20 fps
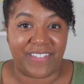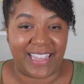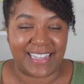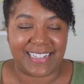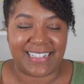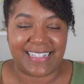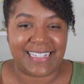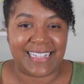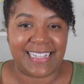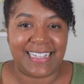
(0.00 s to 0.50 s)

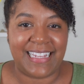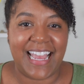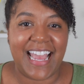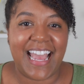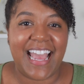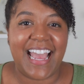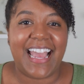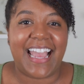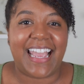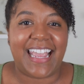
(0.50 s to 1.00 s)
fancy.
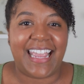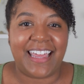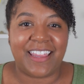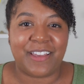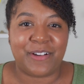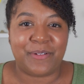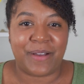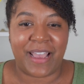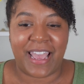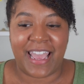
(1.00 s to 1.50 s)

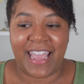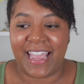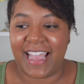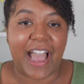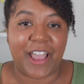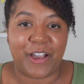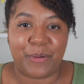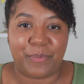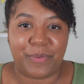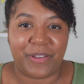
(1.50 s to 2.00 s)
Either way,
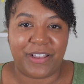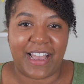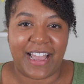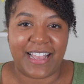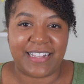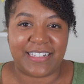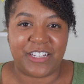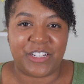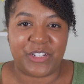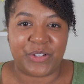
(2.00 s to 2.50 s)
I hope you
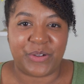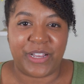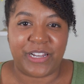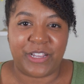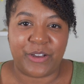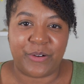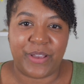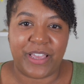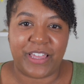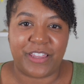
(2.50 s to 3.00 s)
guys enjoyed
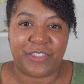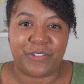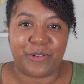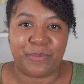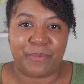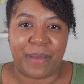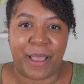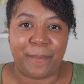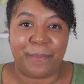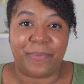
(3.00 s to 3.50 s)
going through
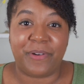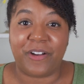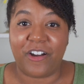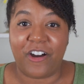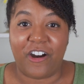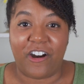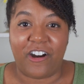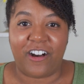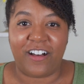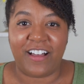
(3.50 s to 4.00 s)
my book
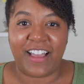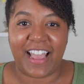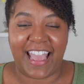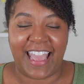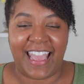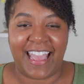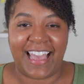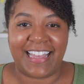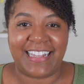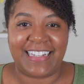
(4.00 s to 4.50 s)
haul,
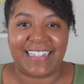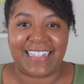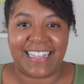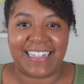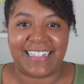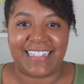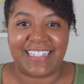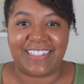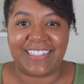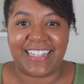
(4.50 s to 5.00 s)
and
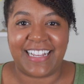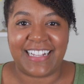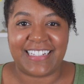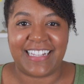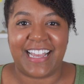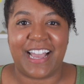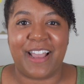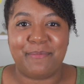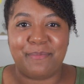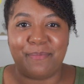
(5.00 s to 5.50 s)
until next
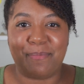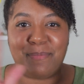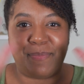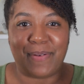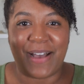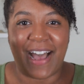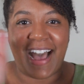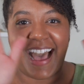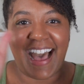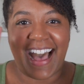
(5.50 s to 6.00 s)
time,
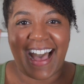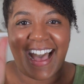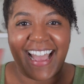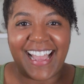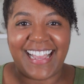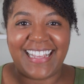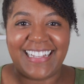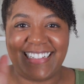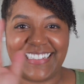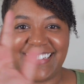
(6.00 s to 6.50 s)

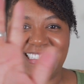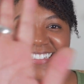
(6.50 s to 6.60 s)
bye!